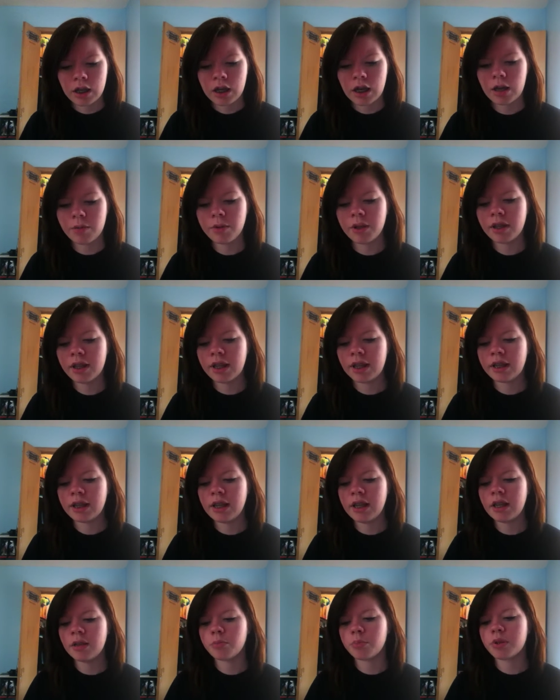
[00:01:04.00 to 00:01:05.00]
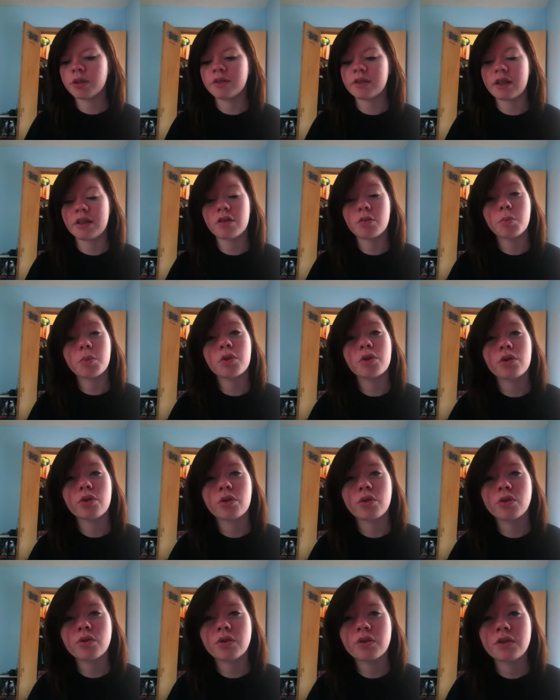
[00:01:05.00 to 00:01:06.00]
they like neat and presentable
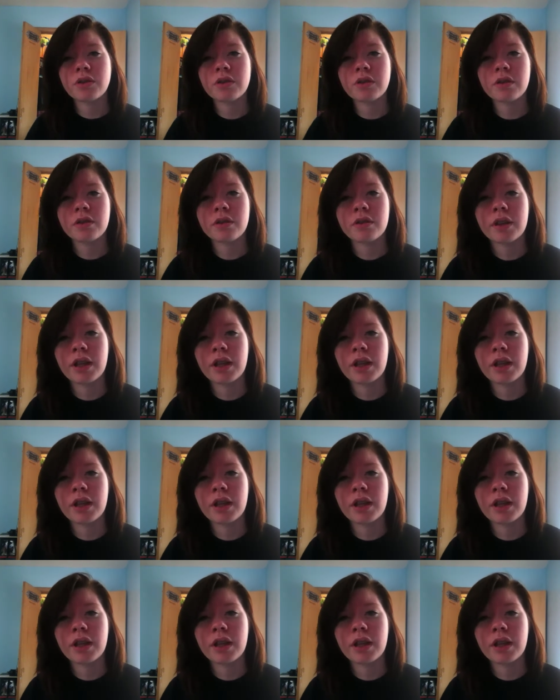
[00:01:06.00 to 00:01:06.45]
girls.